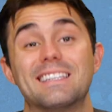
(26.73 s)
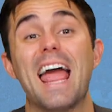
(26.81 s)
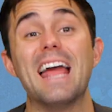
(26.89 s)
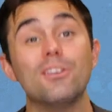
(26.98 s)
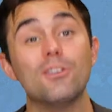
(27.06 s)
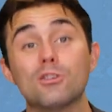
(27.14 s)

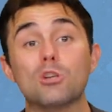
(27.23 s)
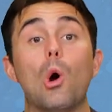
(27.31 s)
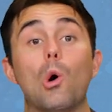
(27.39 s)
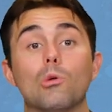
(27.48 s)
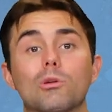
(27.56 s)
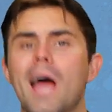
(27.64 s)
ten years
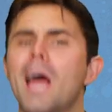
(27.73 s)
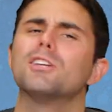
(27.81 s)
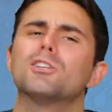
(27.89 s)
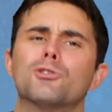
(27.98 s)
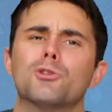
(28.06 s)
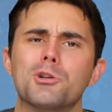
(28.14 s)
old
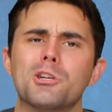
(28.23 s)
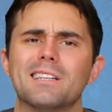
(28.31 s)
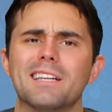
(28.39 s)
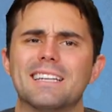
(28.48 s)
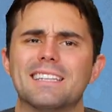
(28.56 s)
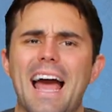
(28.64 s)
to
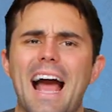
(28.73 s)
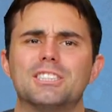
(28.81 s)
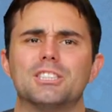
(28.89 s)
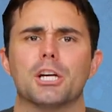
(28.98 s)
surgically attach